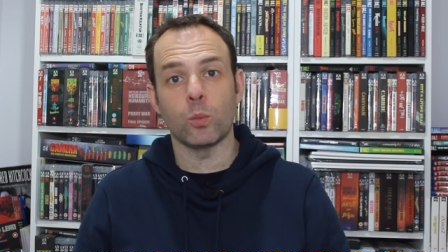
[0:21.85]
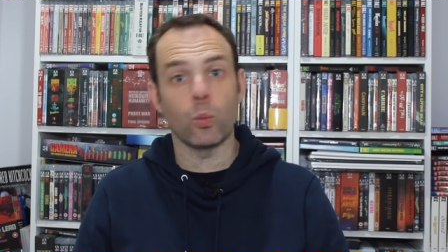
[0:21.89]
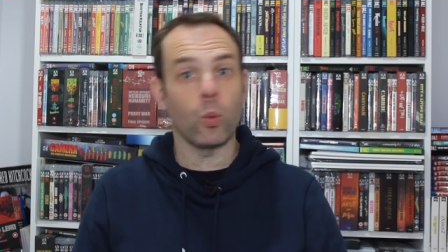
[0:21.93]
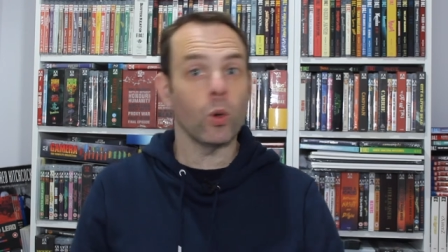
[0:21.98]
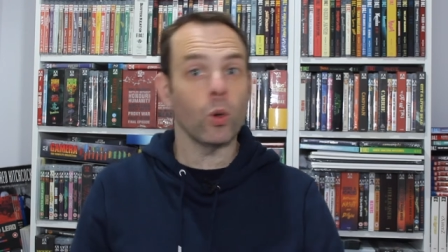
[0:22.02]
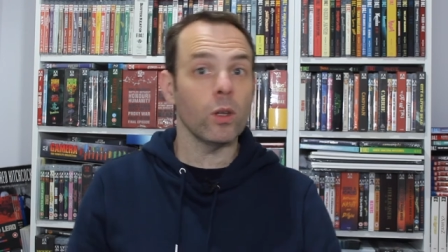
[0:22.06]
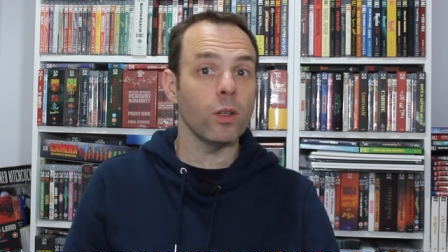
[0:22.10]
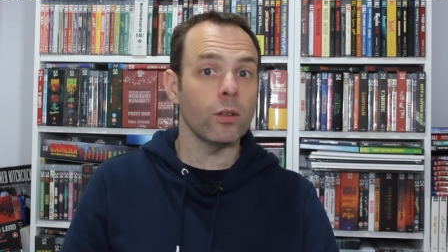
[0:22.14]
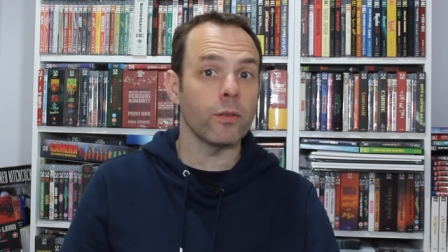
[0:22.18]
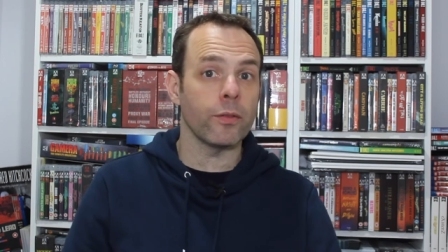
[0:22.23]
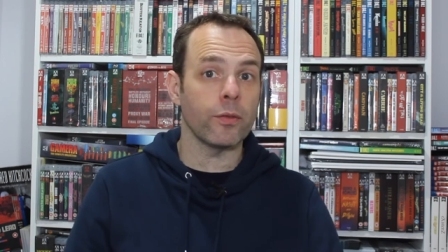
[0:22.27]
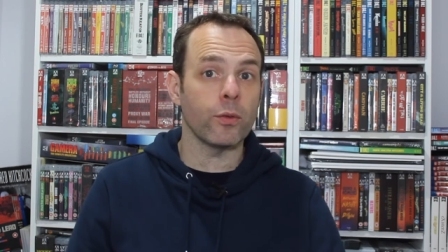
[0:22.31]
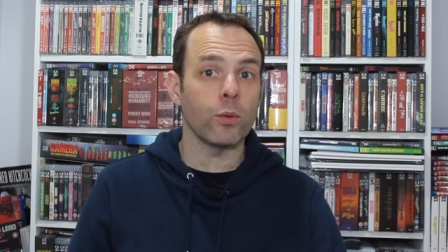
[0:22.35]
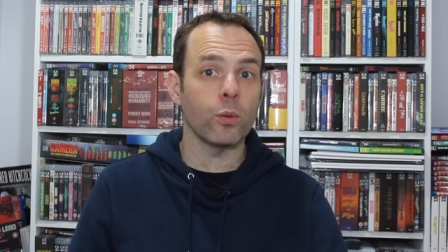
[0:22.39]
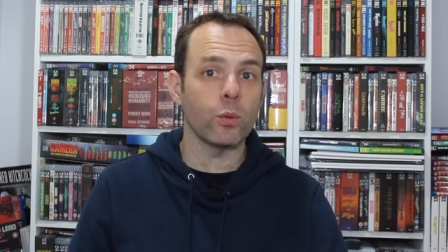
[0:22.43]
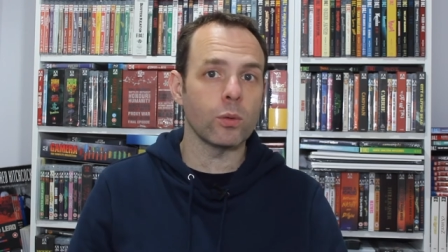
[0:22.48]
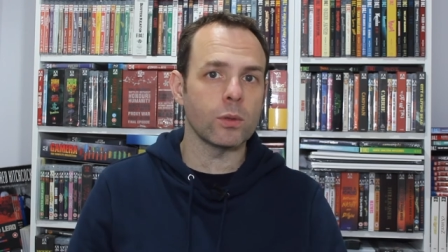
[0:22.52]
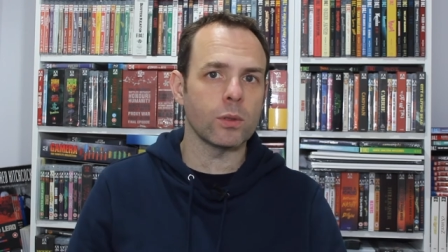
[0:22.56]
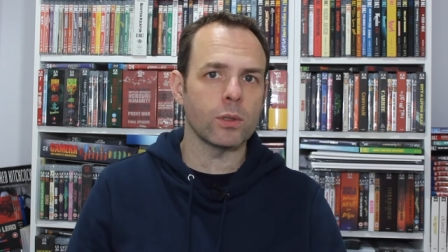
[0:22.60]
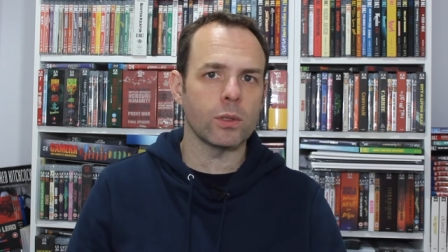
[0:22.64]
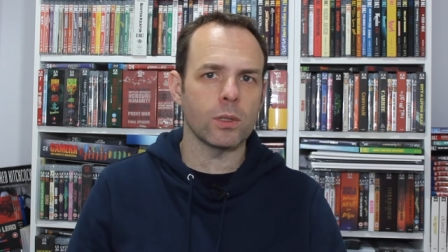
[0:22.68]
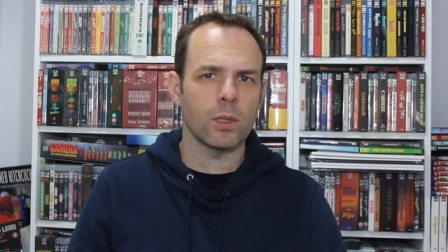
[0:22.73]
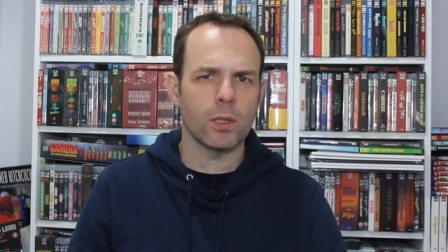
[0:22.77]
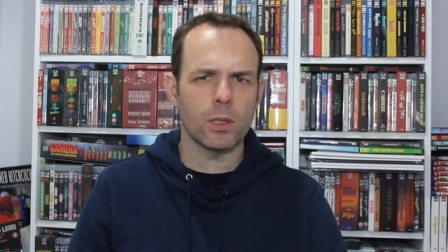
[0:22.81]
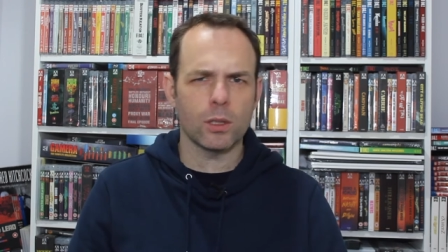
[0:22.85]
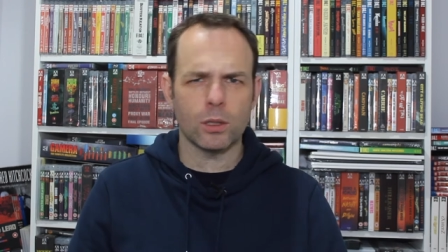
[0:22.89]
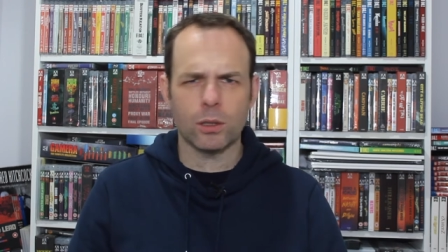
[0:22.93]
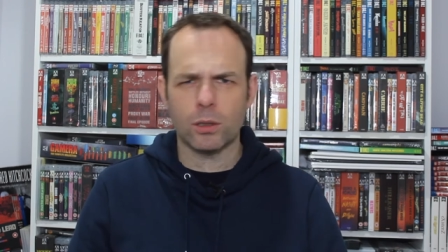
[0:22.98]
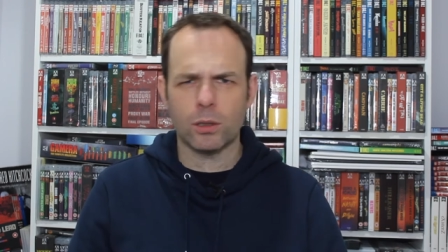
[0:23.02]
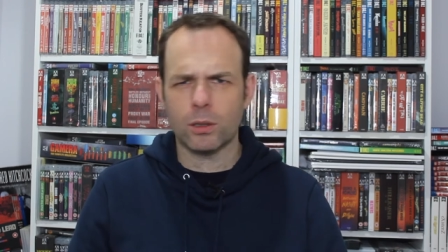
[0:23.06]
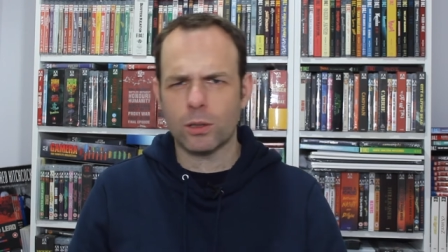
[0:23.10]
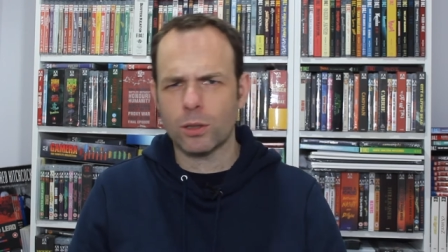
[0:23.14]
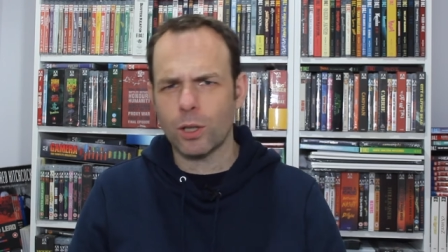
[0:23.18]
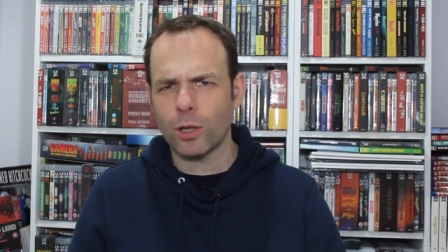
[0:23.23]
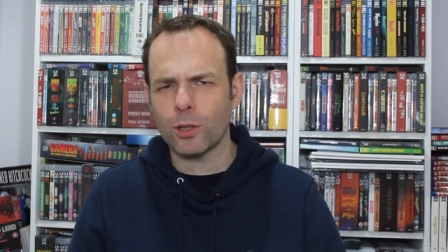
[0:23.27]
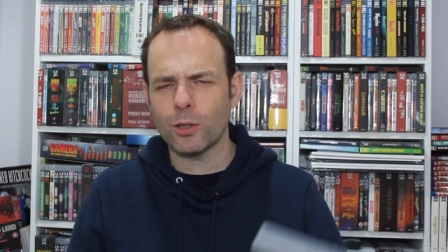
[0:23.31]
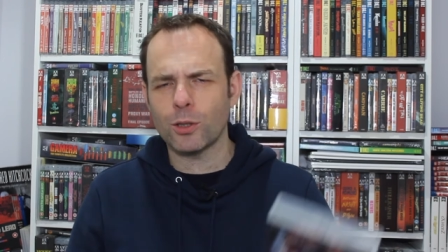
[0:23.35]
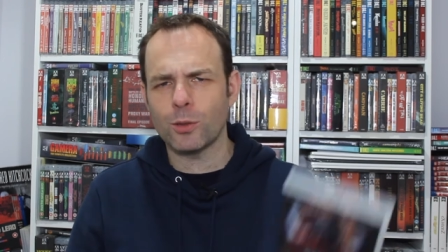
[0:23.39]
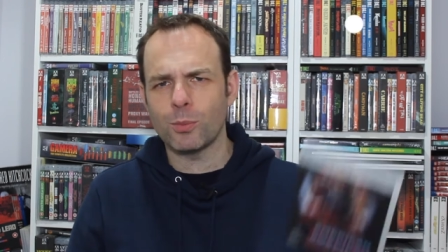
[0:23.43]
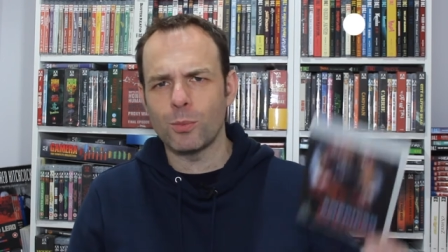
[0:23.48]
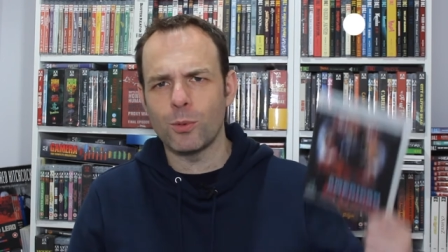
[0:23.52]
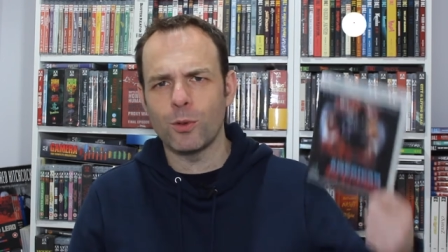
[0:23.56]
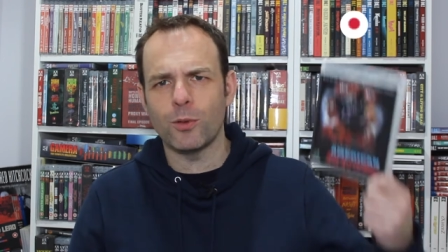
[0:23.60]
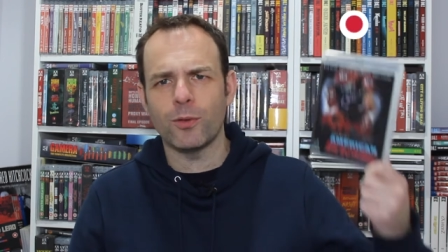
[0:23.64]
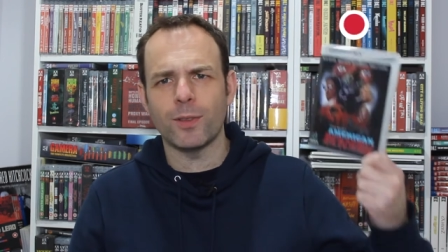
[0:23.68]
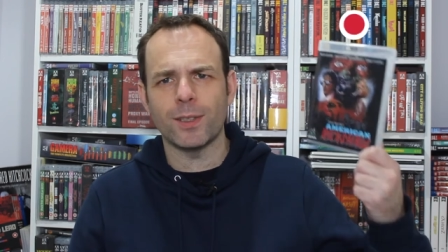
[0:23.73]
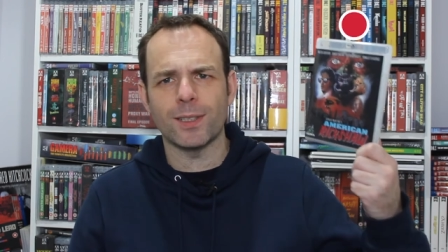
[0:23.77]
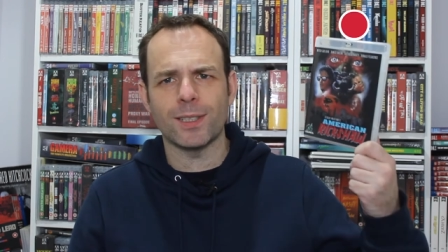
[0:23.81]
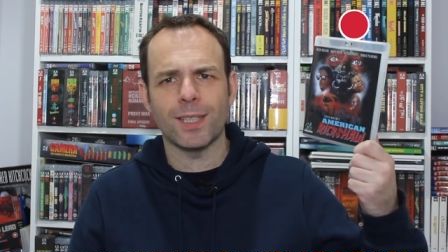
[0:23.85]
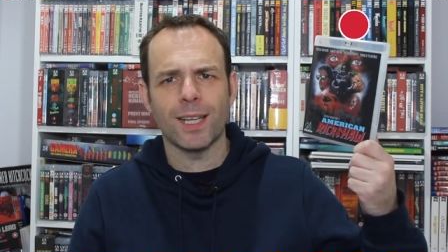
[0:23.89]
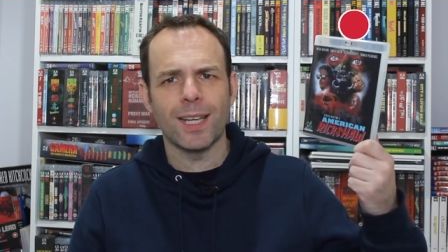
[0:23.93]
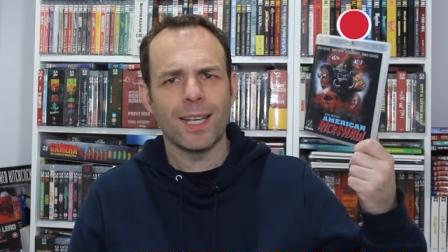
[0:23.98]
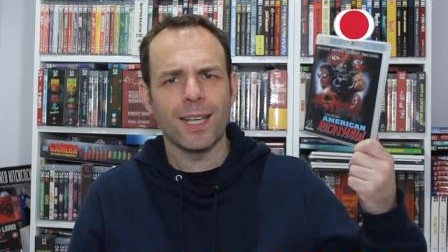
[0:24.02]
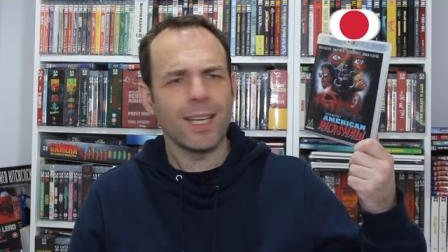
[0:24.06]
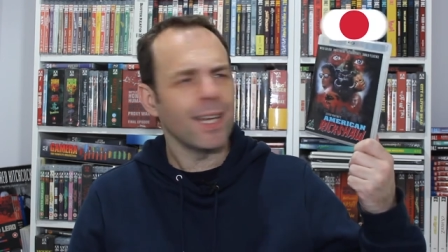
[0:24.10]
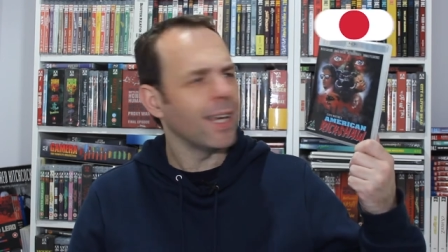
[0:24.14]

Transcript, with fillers: One of those such movies